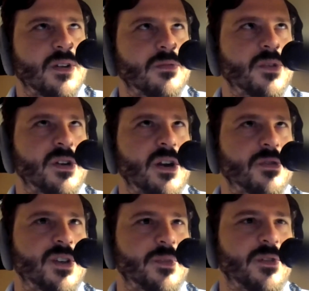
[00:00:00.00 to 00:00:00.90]
Or
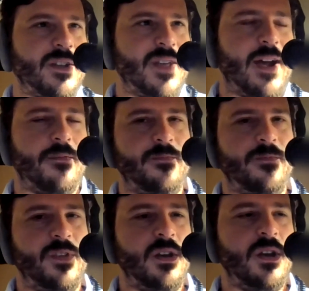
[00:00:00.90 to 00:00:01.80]
something like that.
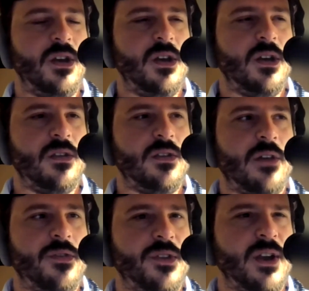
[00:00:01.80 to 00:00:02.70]
The
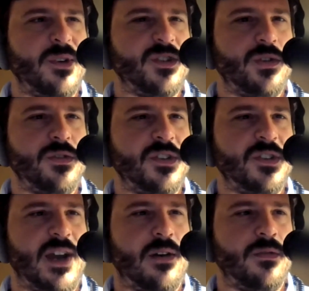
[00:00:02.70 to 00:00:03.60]
other thing, I'm going to turn this down.